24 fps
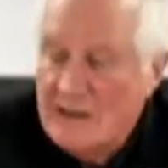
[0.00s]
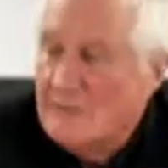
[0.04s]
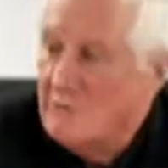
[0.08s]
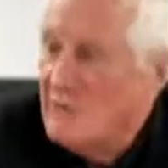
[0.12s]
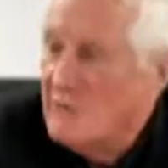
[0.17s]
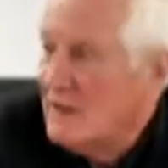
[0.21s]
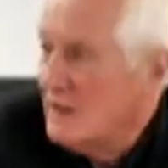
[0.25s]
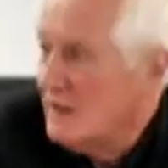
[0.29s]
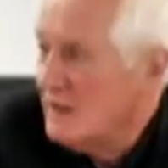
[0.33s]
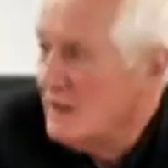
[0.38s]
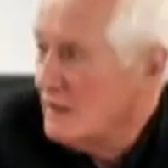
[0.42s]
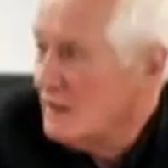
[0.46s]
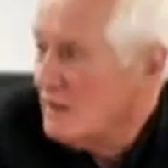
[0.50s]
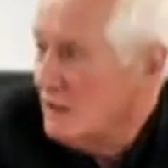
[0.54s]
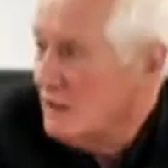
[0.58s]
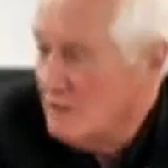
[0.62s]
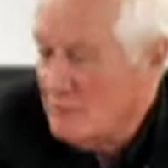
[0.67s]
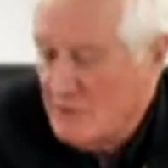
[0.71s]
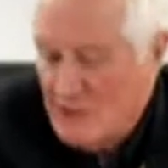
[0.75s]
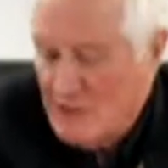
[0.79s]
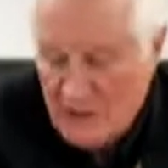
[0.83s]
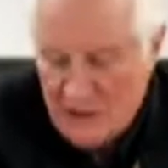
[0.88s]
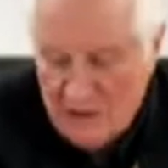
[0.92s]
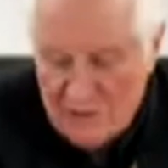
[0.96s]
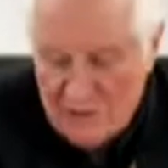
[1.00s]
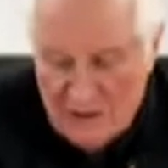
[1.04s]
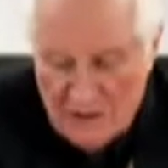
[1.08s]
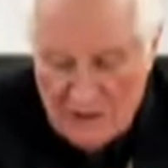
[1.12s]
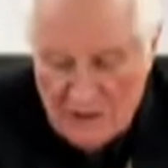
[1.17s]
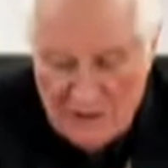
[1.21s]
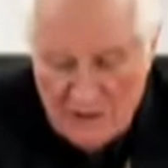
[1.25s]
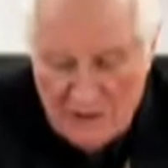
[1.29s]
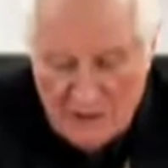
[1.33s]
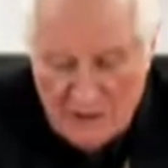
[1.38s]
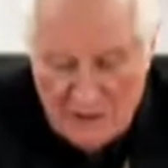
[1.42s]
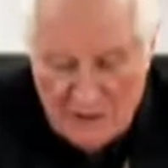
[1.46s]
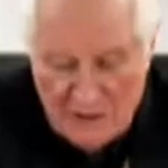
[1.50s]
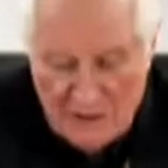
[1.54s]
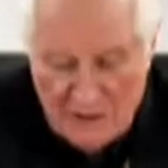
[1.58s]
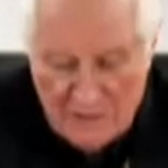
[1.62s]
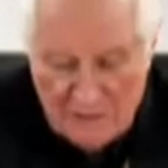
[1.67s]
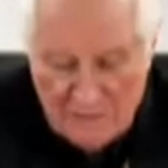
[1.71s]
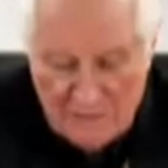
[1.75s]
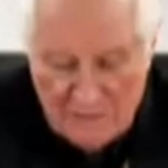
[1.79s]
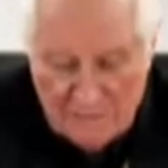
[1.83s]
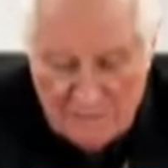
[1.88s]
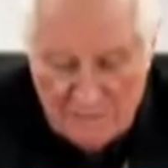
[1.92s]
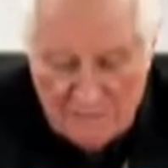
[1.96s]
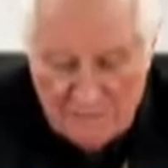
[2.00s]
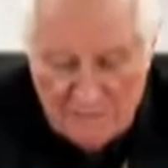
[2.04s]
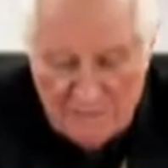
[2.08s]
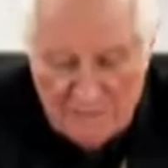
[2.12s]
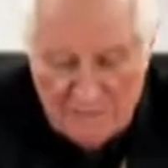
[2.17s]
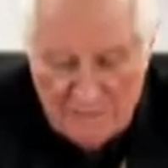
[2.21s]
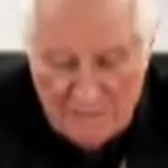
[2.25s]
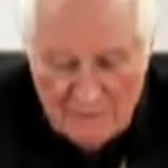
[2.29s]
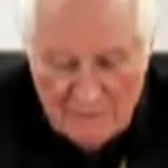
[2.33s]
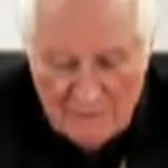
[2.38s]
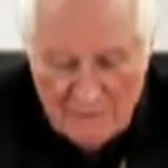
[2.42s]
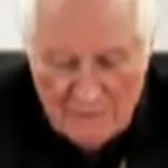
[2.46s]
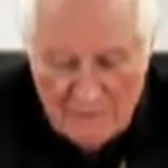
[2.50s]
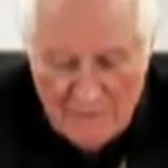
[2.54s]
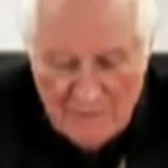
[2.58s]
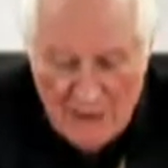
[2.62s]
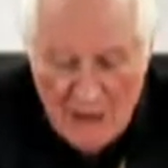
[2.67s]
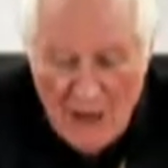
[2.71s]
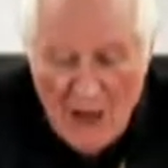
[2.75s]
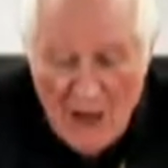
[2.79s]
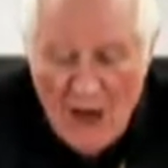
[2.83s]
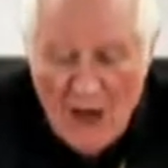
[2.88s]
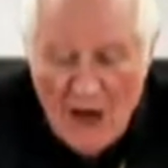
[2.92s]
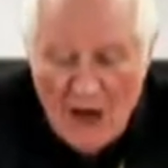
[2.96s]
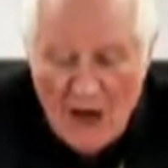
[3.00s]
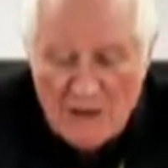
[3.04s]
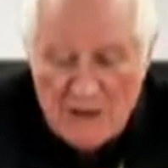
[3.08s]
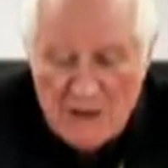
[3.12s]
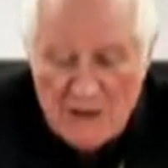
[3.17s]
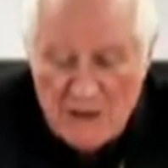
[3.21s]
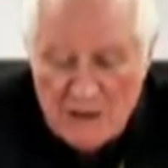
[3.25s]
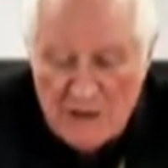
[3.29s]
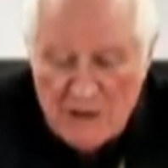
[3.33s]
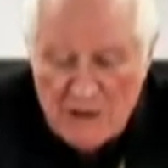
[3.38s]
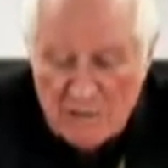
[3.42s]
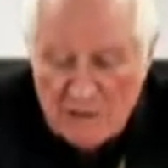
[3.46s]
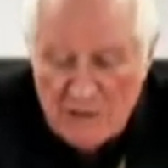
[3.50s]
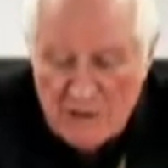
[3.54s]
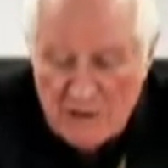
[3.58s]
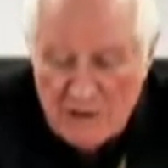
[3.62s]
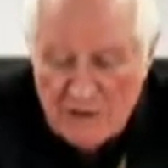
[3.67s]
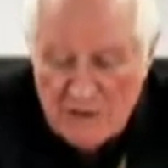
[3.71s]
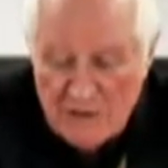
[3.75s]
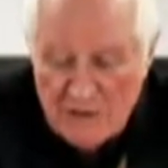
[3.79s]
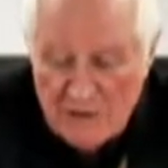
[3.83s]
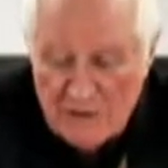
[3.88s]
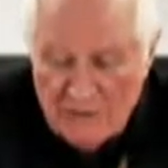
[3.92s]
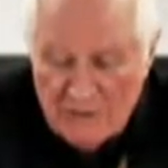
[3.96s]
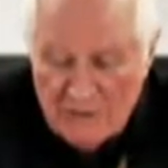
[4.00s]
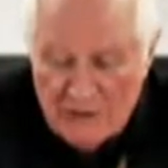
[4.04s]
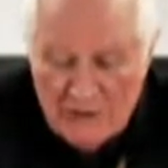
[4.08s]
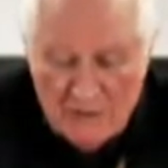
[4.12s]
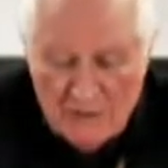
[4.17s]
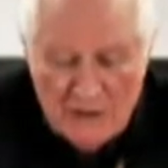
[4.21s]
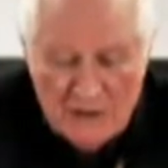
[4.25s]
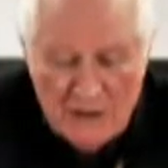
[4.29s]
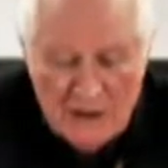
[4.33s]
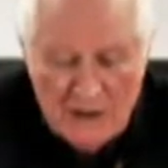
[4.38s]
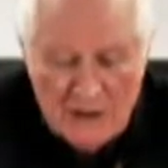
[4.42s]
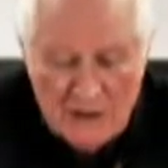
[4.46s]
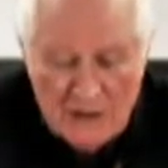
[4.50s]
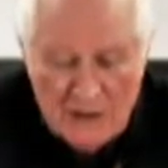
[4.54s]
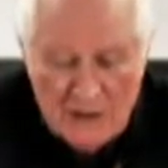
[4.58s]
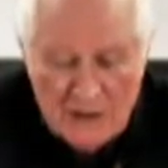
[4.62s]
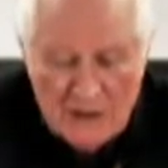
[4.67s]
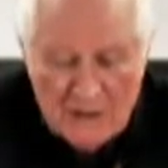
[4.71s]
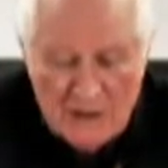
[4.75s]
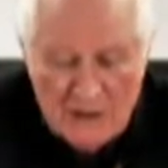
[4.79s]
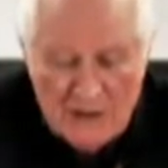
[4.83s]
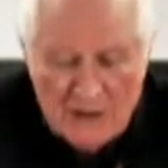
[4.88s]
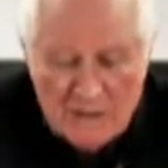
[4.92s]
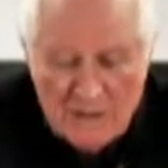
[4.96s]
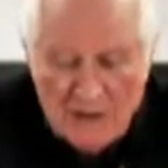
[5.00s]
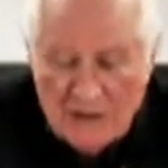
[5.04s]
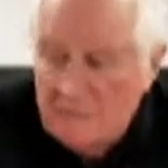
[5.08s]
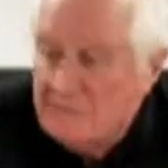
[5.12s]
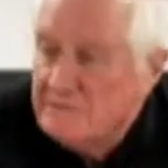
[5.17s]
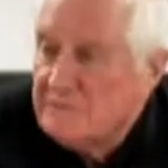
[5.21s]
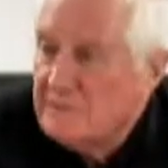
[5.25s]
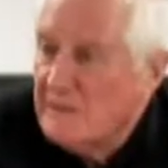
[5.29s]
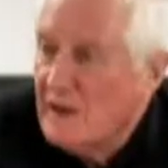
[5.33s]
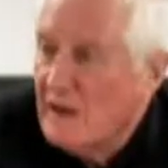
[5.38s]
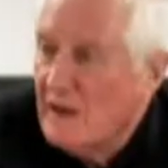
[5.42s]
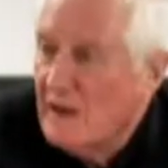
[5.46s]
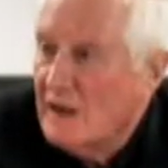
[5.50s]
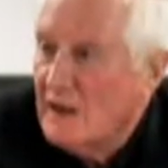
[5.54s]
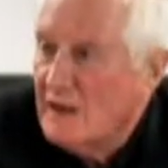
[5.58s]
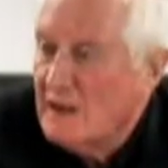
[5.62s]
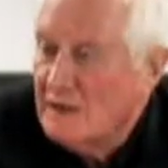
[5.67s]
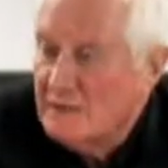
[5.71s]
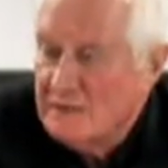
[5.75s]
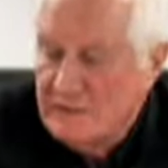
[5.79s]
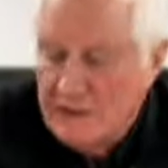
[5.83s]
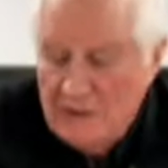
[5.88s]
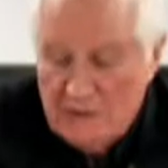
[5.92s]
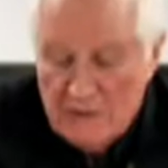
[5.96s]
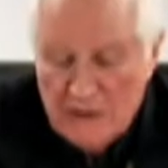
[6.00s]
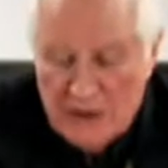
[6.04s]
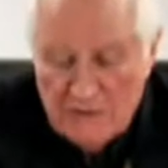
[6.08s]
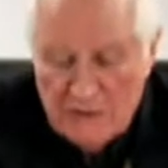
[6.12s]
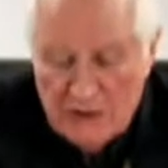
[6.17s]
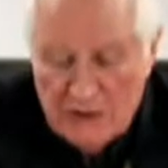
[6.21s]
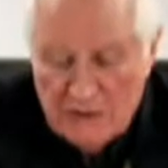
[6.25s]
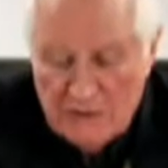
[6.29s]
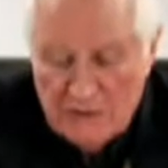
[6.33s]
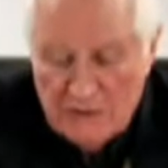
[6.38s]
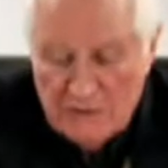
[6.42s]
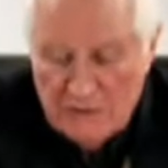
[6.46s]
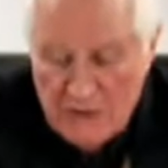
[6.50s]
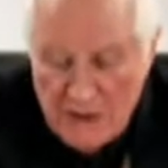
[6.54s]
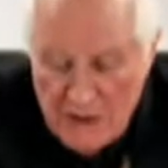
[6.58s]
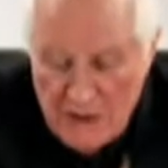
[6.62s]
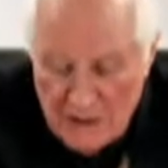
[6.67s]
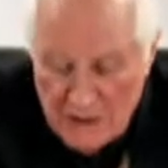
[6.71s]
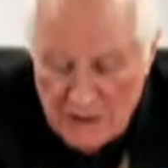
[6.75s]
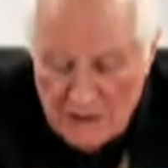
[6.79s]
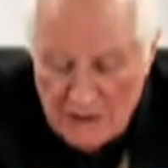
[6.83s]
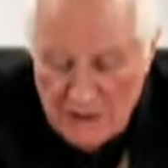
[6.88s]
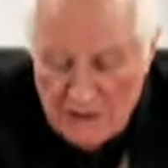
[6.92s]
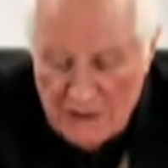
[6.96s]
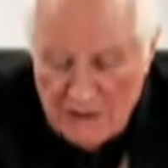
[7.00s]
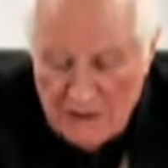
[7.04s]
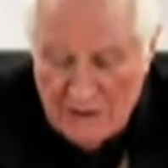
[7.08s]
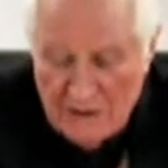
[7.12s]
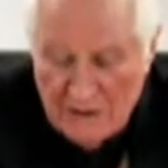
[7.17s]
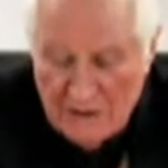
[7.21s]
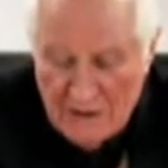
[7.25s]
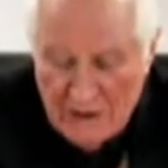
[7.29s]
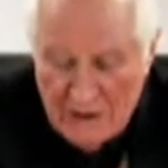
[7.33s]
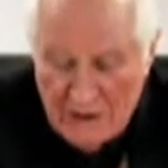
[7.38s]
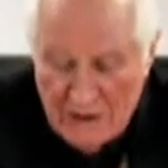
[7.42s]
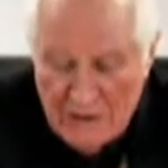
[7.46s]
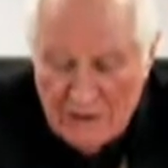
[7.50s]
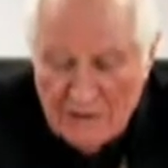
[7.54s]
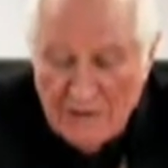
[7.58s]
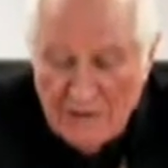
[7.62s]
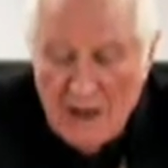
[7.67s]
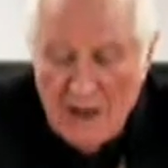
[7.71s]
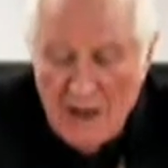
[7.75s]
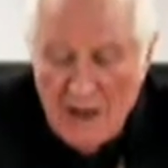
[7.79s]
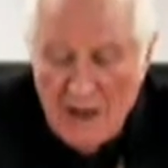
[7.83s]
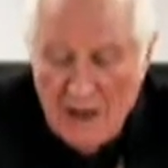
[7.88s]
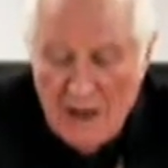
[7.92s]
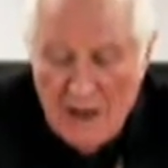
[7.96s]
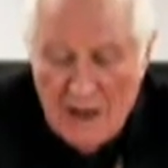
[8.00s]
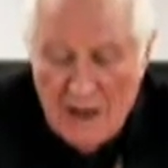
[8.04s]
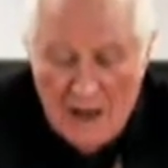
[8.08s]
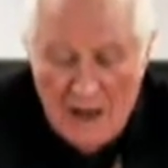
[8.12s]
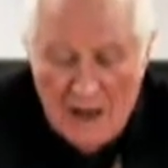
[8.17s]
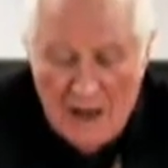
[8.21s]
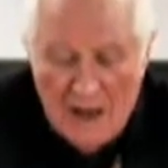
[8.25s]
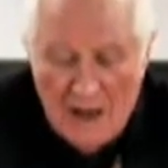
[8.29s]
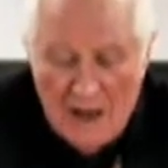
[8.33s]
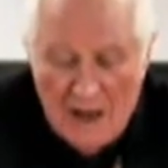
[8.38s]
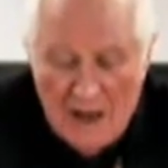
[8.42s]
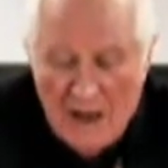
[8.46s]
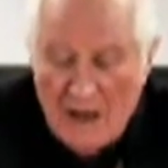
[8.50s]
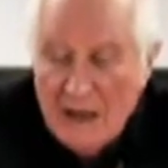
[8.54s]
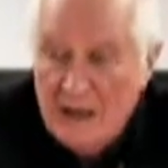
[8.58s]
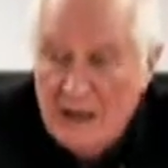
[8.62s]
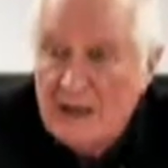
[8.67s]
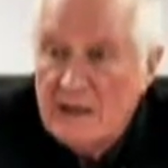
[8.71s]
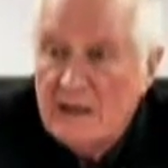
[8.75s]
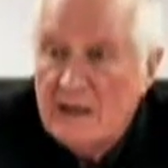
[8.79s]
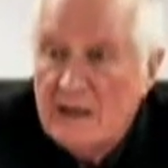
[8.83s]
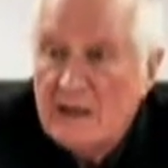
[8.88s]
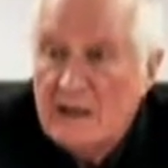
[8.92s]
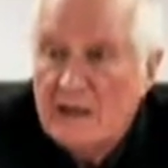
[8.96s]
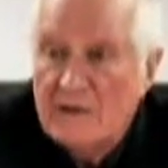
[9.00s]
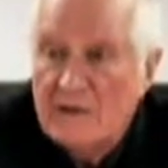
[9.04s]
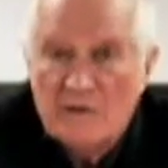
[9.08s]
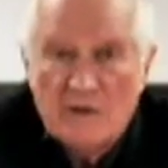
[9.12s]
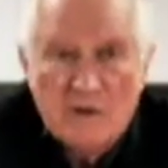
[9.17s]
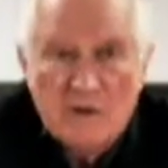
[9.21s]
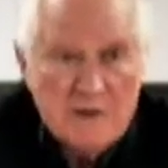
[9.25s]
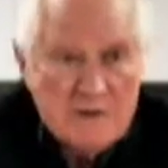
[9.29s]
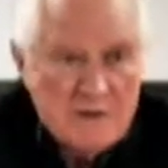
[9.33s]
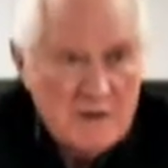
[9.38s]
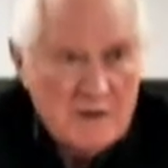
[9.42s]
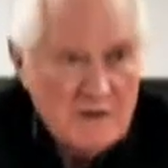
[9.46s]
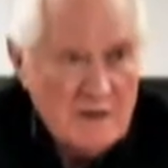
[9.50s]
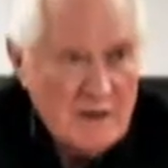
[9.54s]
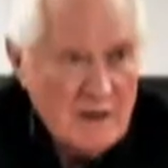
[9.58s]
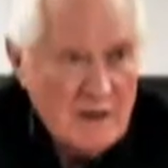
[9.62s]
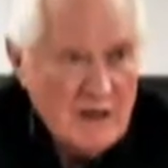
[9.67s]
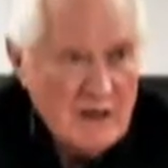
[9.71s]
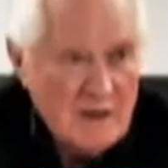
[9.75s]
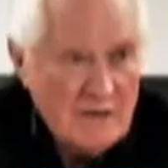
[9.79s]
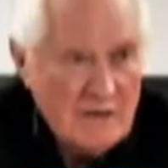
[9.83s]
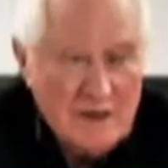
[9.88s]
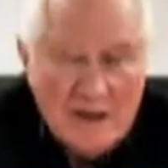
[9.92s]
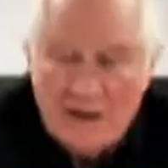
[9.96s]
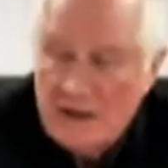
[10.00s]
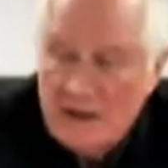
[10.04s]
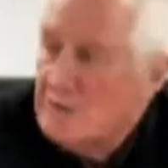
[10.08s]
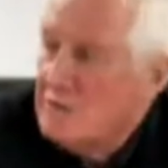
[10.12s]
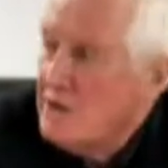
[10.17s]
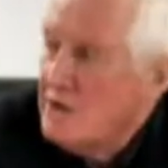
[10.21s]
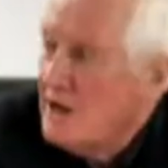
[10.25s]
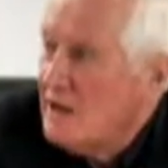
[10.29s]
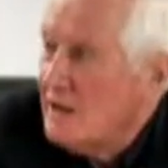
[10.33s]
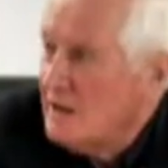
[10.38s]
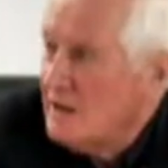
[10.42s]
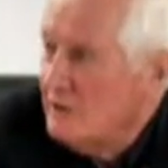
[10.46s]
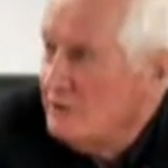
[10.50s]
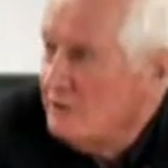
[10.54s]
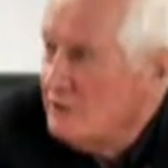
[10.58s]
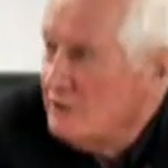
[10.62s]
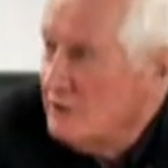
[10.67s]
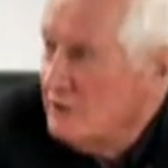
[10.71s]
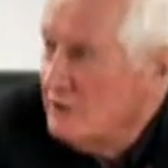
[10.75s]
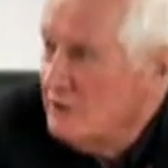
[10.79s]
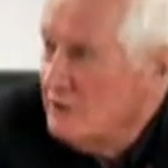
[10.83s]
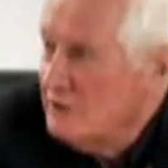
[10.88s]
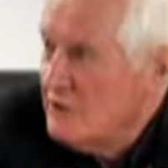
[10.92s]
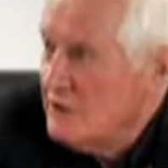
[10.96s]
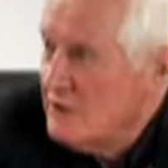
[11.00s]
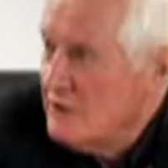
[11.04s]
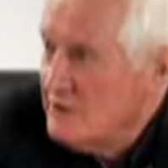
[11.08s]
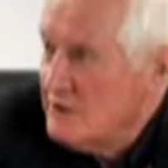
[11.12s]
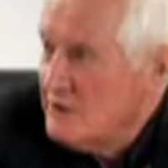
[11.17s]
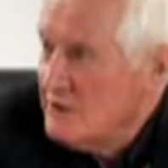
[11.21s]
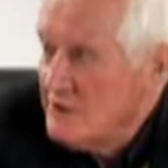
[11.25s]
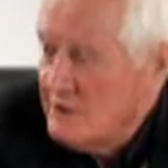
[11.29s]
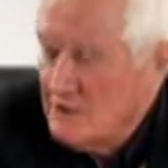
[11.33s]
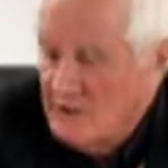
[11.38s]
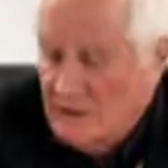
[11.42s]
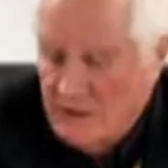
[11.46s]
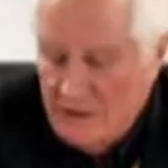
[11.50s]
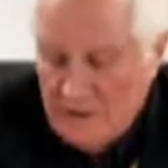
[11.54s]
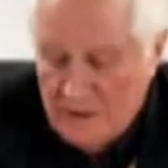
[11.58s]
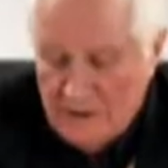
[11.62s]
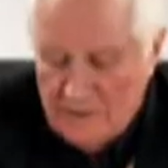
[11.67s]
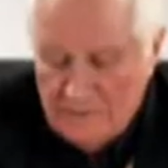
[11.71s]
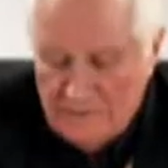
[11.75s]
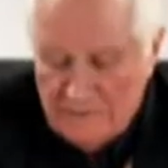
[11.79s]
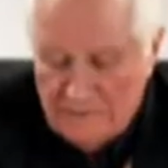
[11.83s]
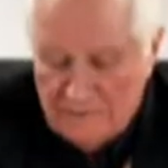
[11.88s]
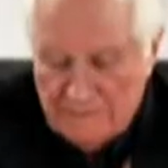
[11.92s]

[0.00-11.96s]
meddling new management structure. I was asked to produce the film of Ian's script, and it was going to be called Regan, oddly enough. And it was, in effect, a pilot for a new drama series.